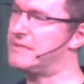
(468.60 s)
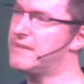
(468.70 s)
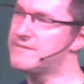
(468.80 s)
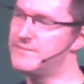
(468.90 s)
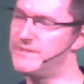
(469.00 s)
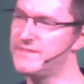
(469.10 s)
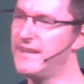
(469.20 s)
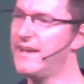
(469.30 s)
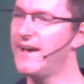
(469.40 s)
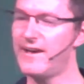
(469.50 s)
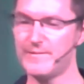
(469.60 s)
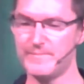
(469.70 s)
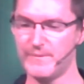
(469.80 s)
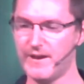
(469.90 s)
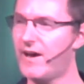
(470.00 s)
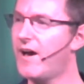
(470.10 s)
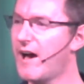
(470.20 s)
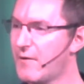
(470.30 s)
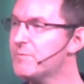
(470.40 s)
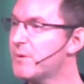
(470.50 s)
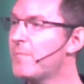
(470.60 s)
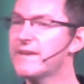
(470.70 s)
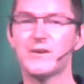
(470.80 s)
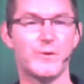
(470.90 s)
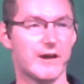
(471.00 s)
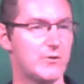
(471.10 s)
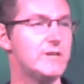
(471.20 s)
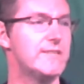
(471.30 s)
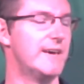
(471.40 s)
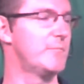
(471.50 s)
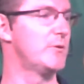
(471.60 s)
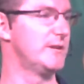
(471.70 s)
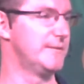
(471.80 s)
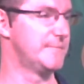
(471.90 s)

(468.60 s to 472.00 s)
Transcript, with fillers: customers, I would probably get quite annoyed at that point.